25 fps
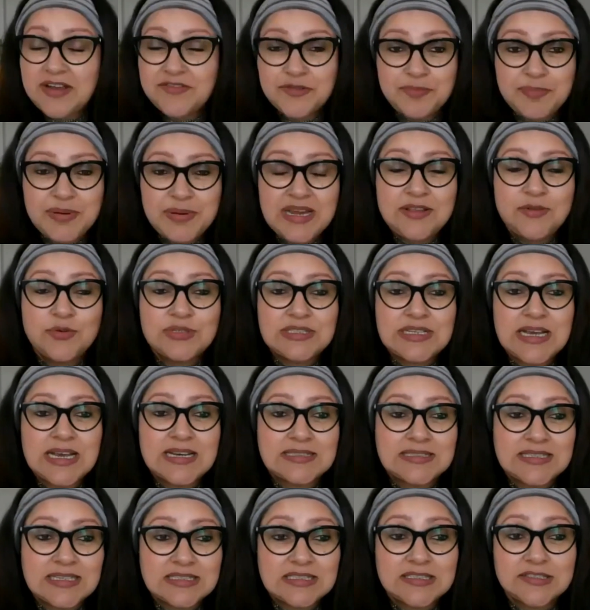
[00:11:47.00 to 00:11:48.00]
have to pay those
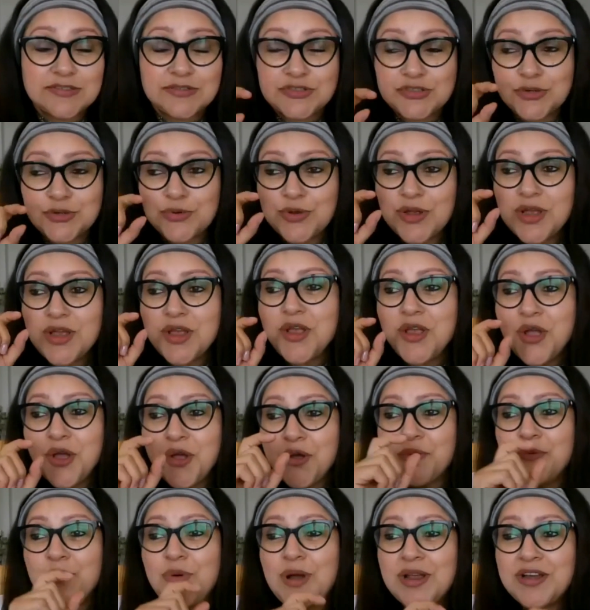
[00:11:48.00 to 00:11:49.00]
excesses. So
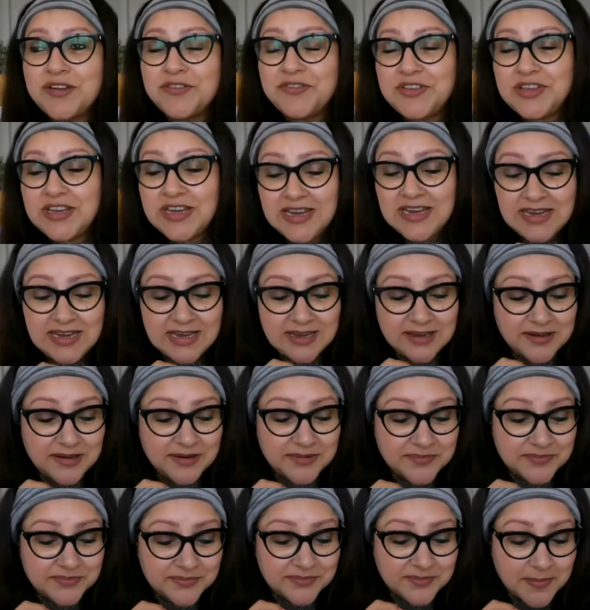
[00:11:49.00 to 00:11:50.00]
one of
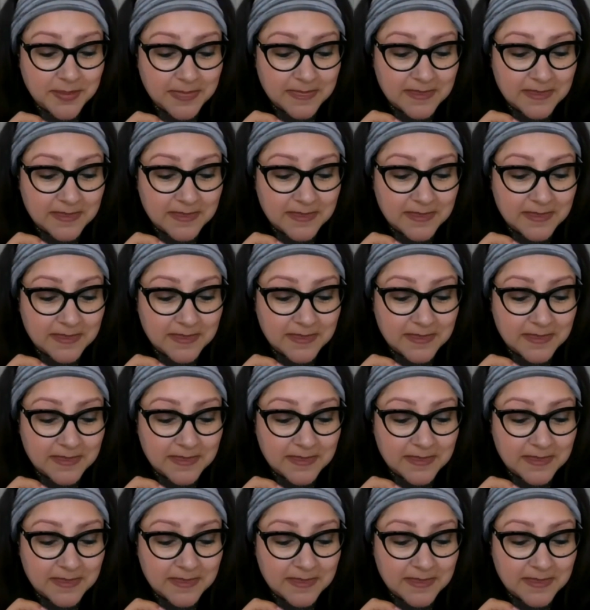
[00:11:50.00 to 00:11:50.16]
the